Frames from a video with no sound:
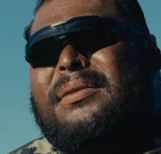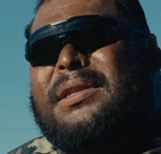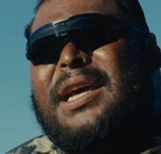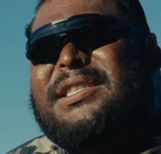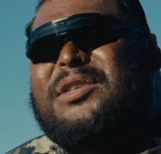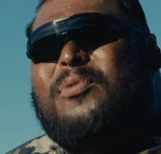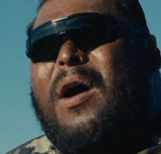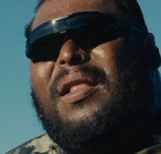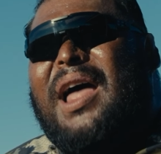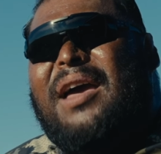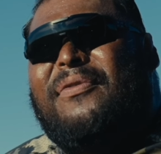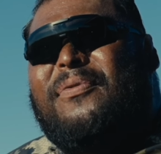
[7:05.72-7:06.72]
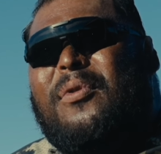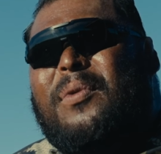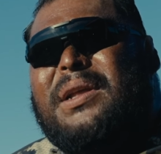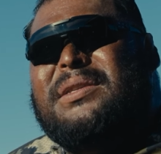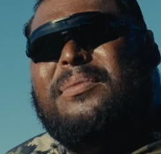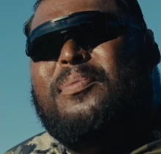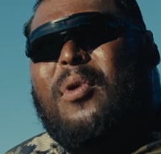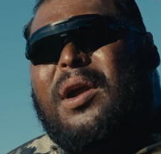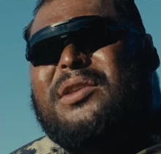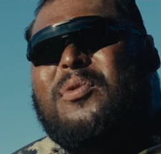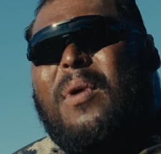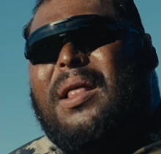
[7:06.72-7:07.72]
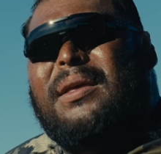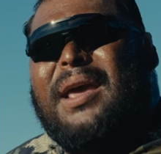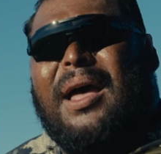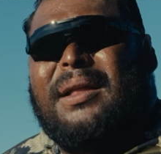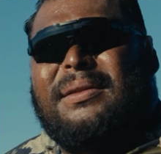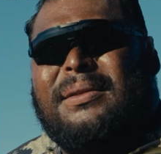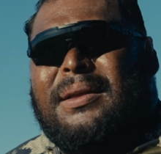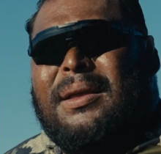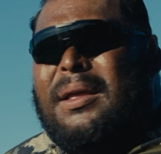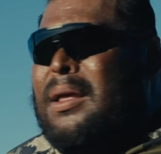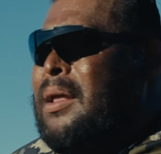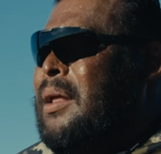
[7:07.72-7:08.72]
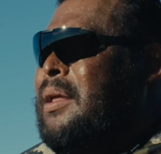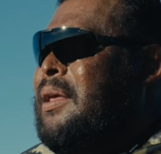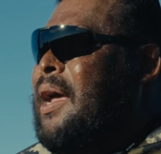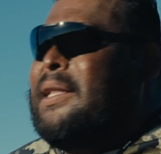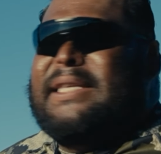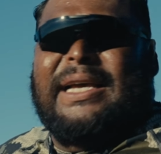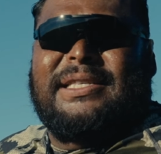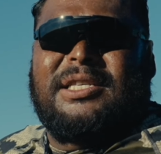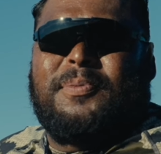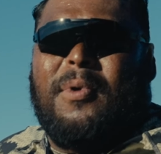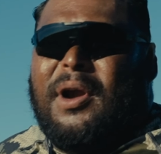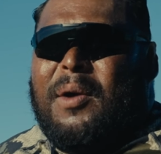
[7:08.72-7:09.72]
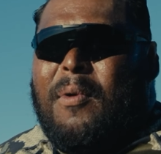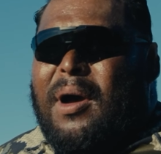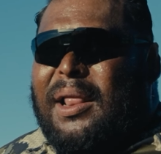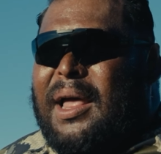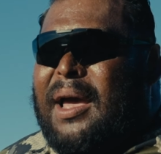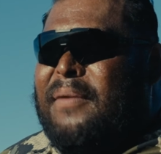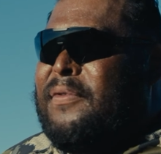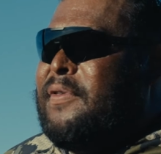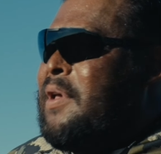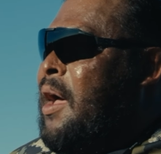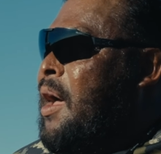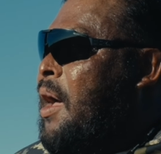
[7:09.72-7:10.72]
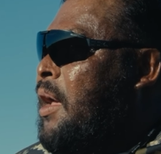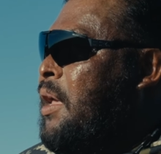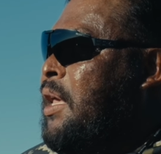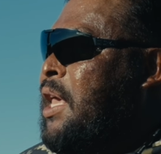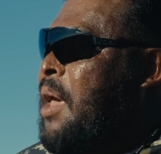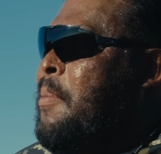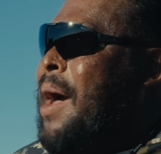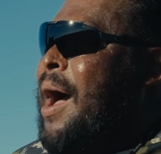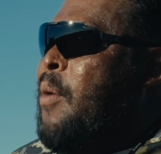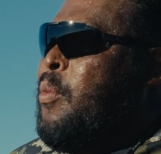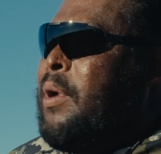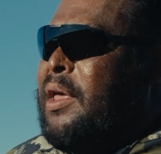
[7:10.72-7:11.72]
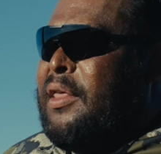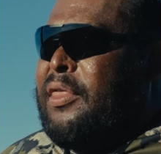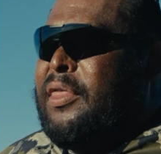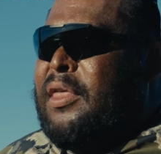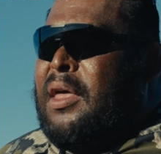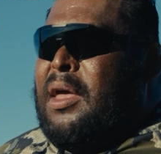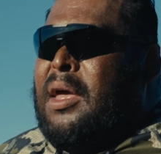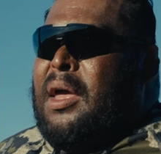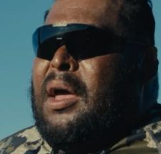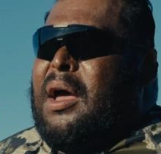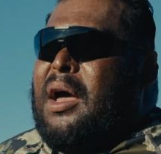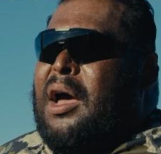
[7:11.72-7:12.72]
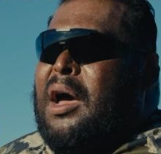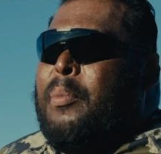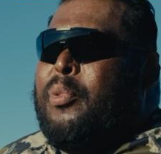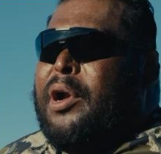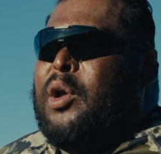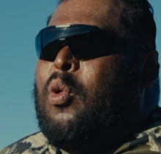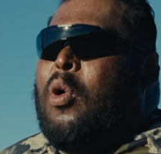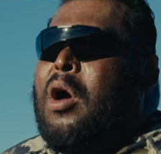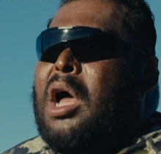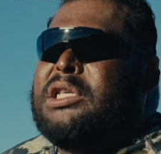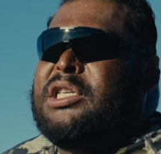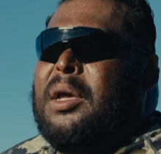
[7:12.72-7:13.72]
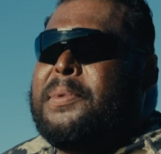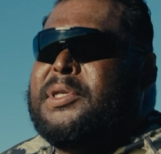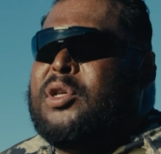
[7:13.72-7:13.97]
Texas Wildlife or what is it? Parks and mm-hmm. Wildlife? Yeah, yeah. Texas Park and Wildlife uh, came out with uh, a pretty cool concept.